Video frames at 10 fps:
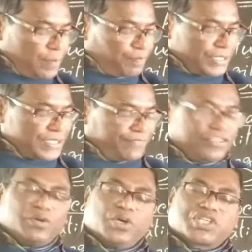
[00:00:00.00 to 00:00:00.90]

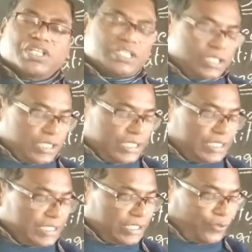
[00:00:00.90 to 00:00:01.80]
Pacific Ocean
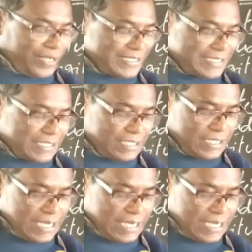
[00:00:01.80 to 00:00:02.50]
in the west